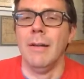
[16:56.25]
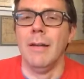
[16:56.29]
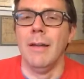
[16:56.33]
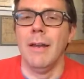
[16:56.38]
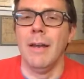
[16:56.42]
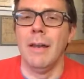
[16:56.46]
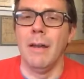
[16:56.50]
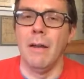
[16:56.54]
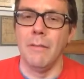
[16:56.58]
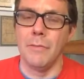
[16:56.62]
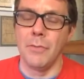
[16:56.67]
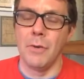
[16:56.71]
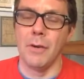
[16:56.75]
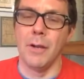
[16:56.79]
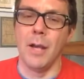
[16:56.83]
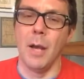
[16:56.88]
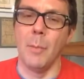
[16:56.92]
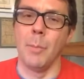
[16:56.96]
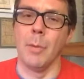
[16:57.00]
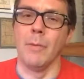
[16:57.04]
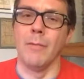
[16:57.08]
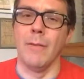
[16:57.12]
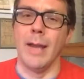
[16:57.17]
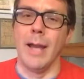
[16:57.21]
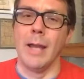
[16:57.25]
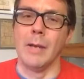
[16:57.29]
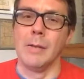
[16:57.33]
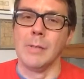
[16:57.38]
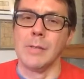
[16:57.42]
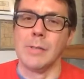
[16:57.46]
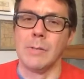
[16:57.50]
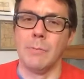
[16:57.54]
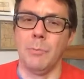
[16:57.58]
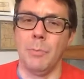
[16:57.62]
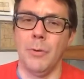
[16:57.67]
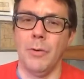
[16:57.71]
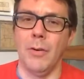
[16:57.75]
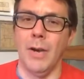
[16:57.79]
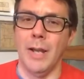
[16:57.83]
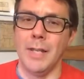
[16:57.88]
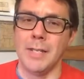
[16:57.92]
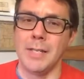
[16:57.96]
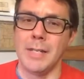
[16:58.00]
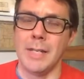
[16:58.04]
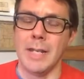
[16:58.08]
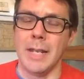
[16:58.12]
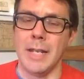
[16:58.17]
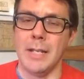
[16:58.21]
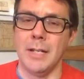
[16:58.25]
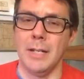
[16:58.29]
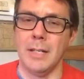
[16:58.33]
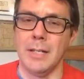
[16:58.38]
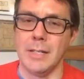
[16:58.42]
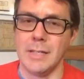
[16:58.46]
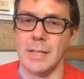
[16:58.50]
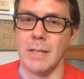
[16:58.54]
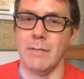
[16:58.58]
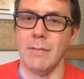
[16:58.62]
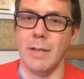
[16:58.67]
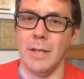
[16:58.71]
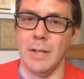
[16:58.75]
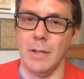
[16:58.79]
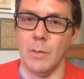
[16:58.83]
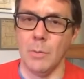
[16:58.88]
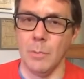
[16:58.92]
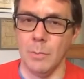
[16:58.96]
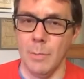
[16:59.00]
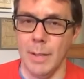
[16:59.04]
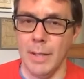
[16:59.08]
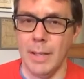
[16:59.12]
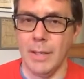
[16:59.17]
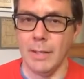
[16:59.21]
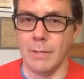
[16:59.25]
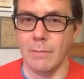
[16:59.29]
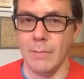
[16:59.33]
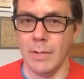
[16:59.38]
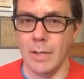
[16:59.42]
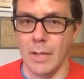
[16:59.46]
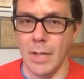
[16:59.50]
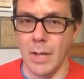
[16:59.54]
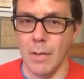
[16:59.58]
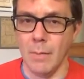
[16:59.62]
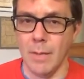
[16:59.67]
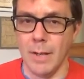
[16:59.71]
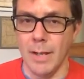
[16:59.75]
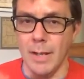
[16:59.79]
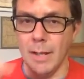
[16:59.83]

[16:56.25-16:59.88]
And after a couple of hours of procrastination, instead of getting on making the video, I